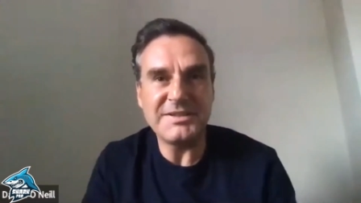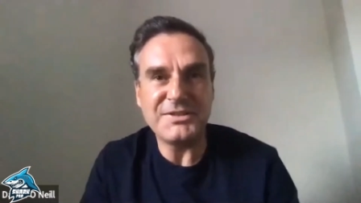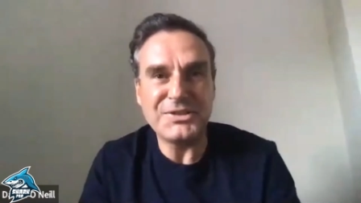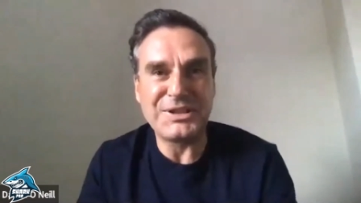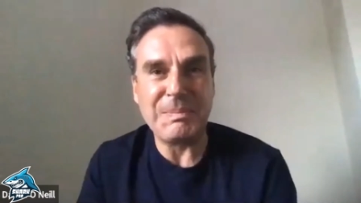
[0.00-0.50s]

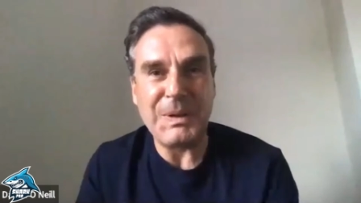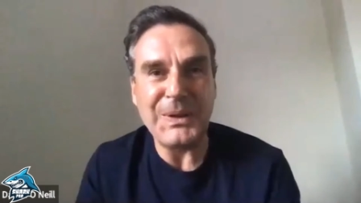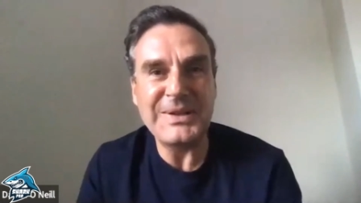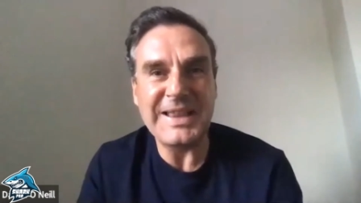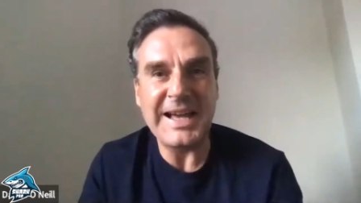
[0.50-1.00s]
just to
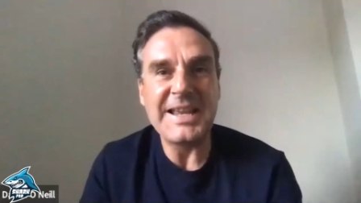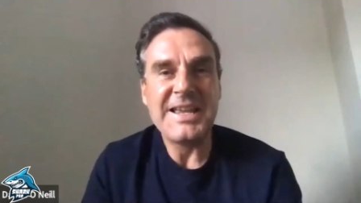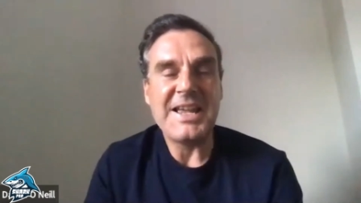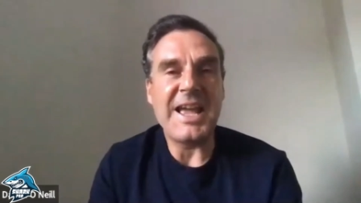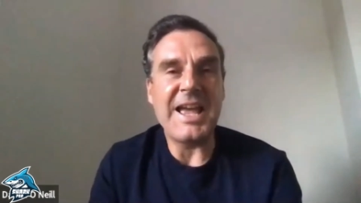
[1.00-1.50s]
plug that
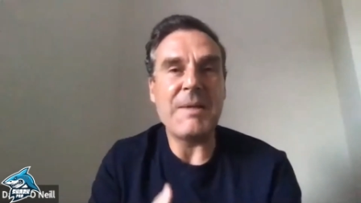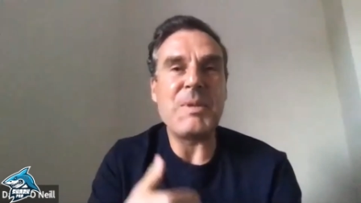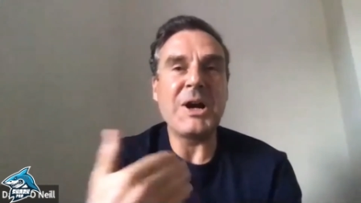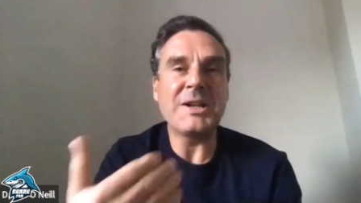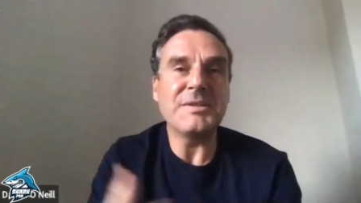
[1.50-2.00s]
uh,
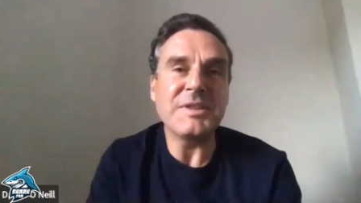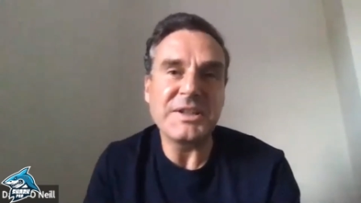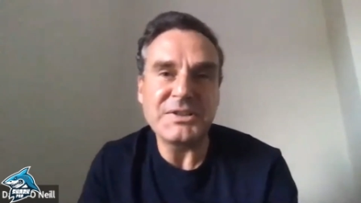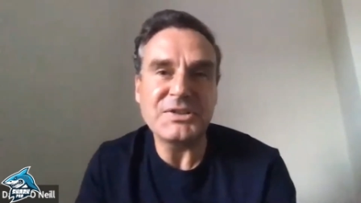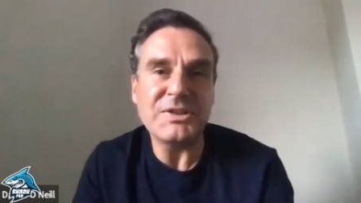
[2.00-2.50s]
part of the
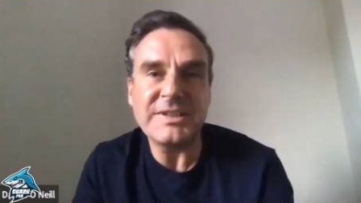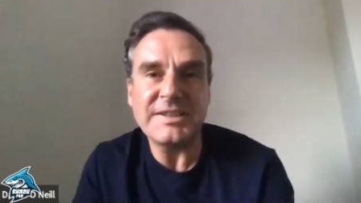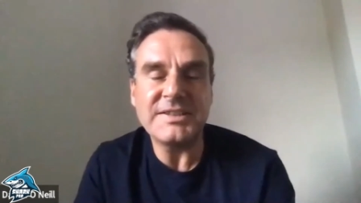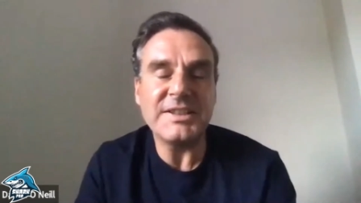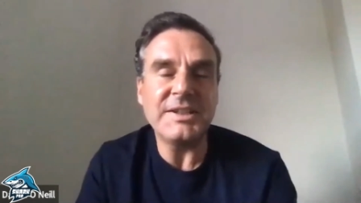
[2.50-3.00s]

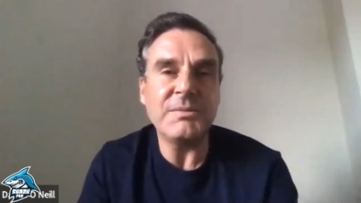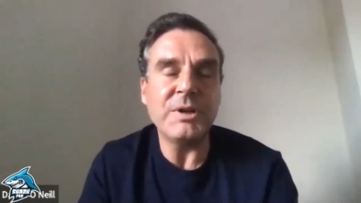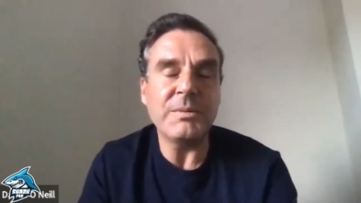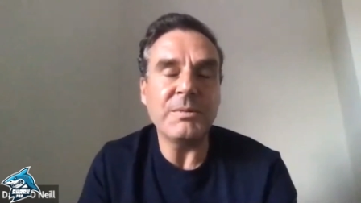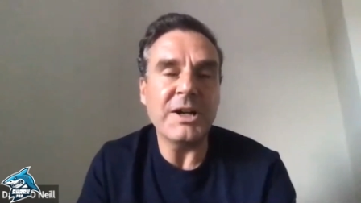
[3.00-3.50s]
consultancy
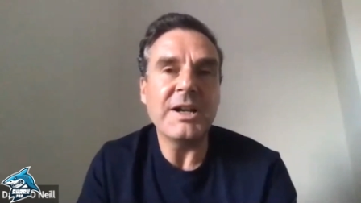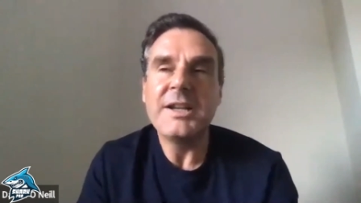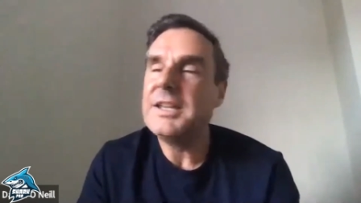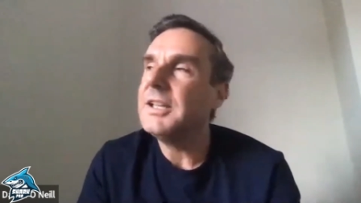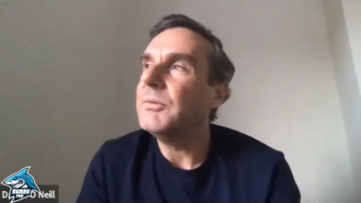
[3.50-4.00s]
we were
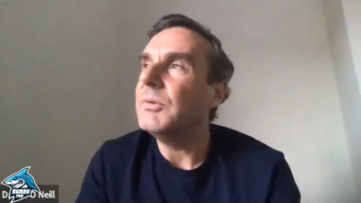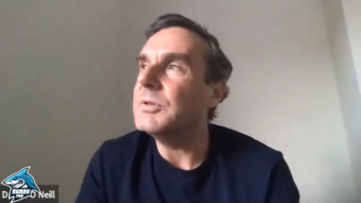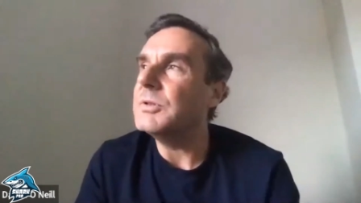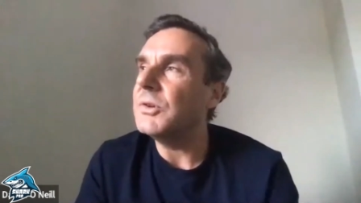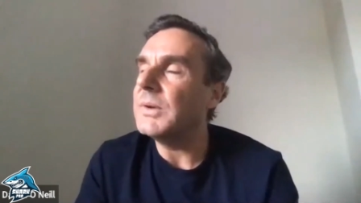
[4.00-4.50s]
we were
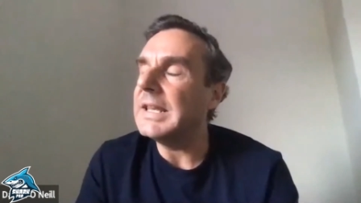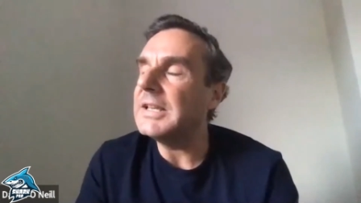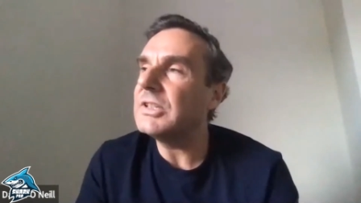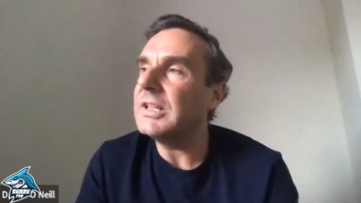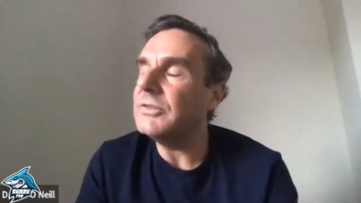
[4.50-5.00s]
doing
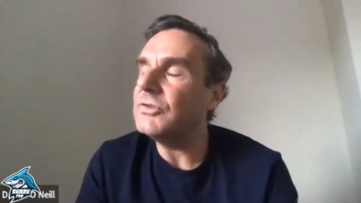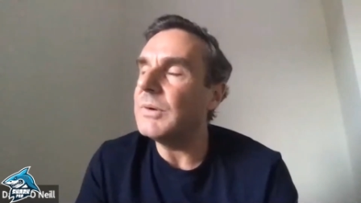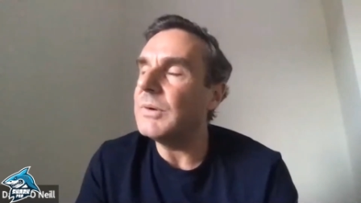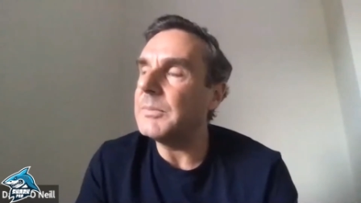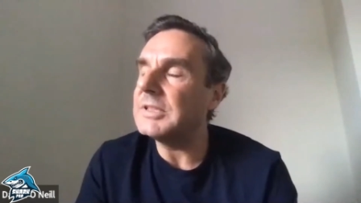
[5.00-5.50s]
initially through
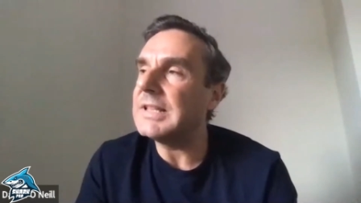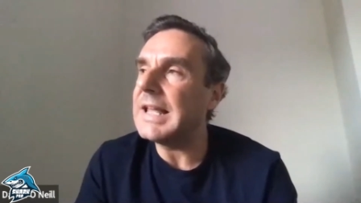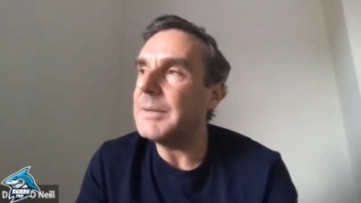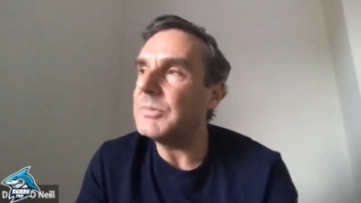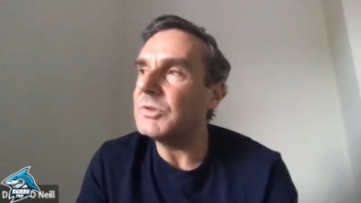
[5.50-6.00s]
Animis
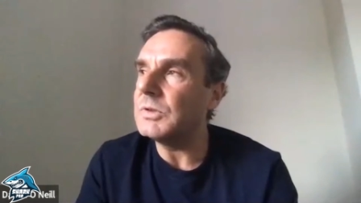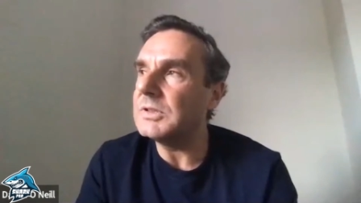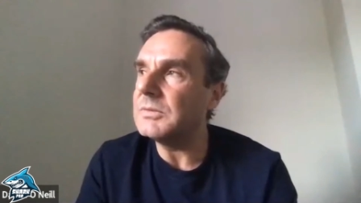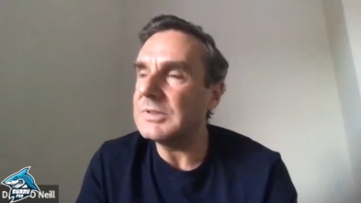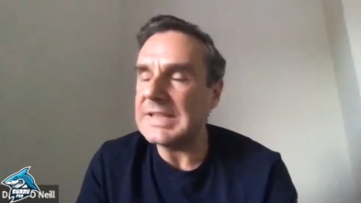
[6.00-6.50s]
Labs
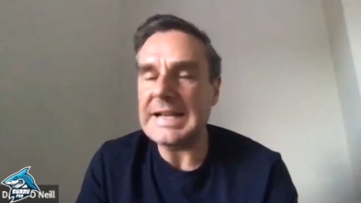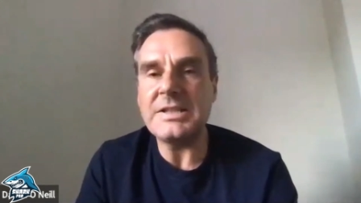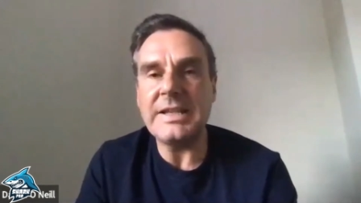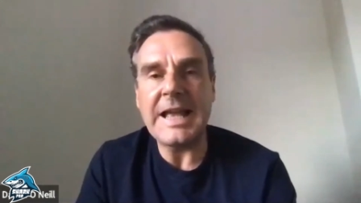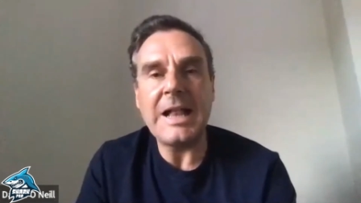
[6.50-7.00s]
was was
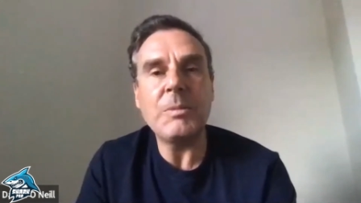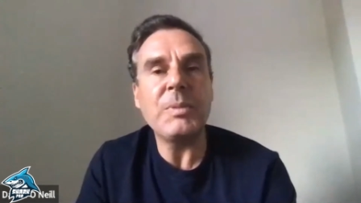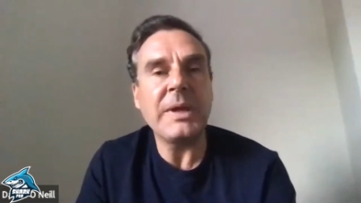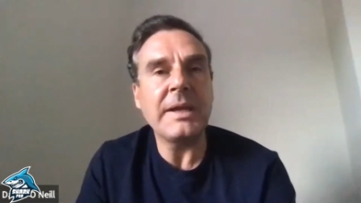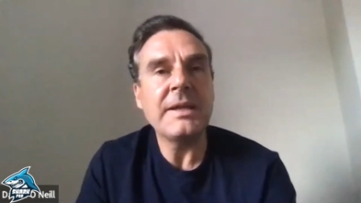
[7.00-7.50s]
actually
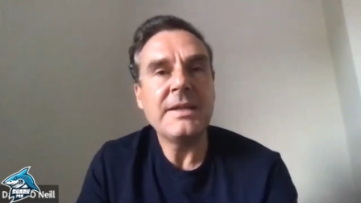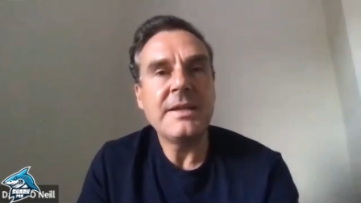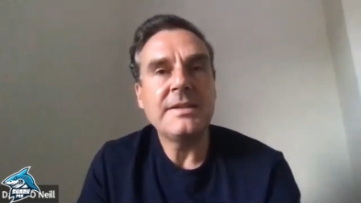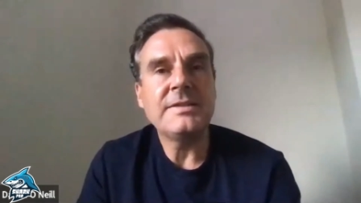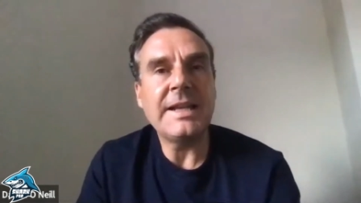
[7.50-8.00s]
helping
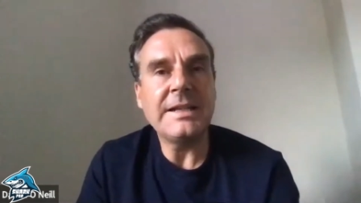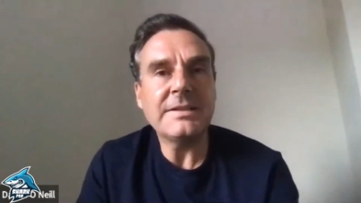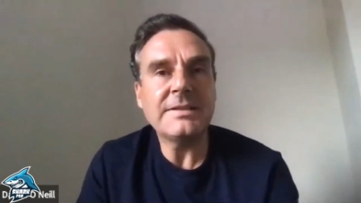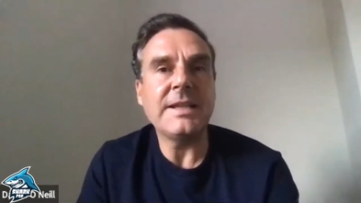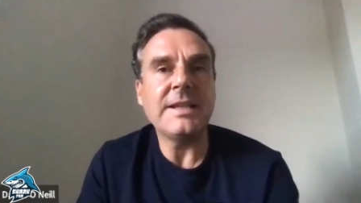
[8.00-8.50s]

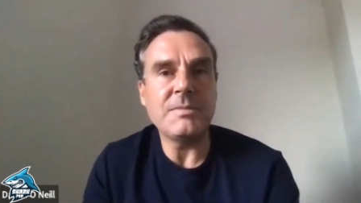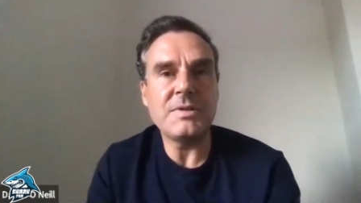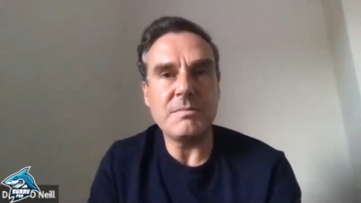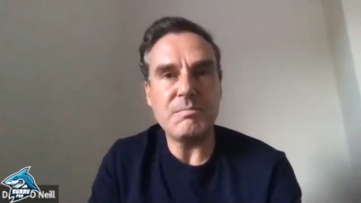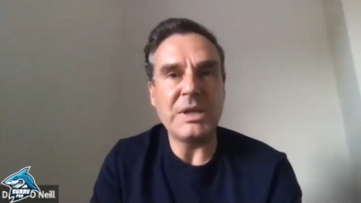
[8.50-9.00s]
sales teams
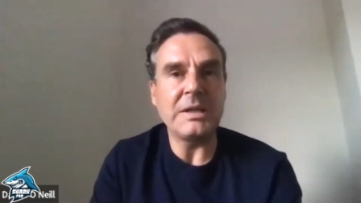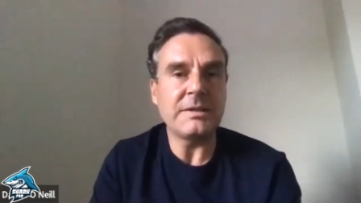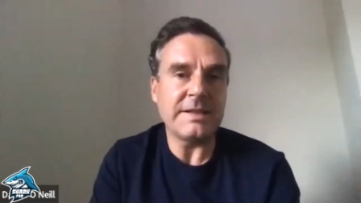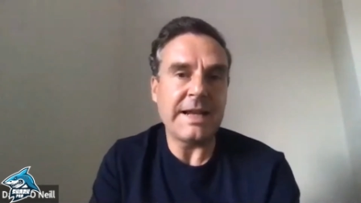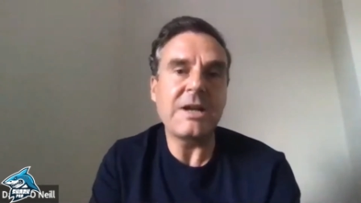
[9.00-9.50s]
build
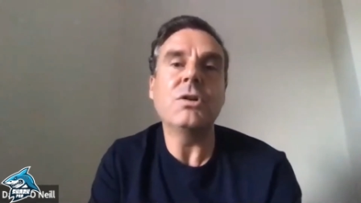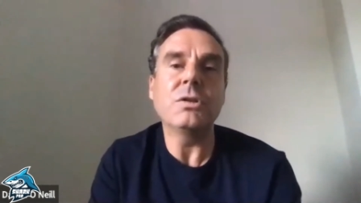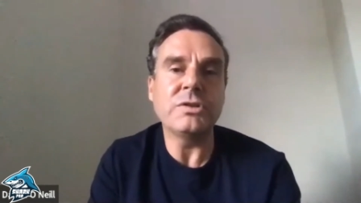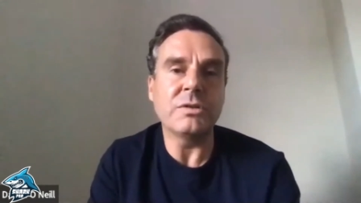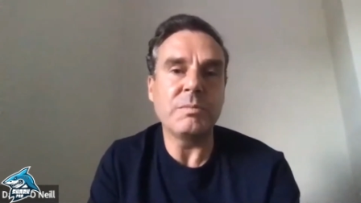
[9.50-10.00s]
that
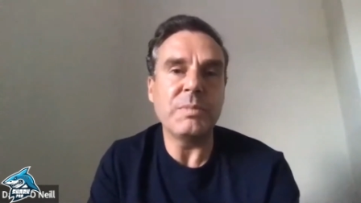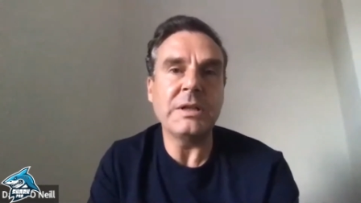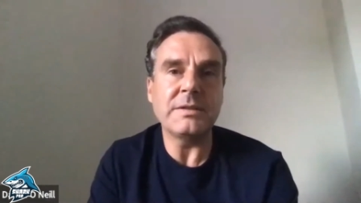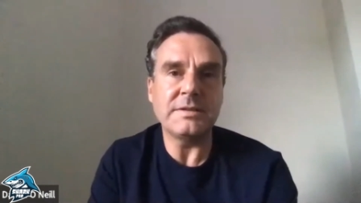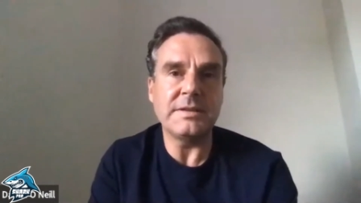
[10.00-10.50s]
culture, build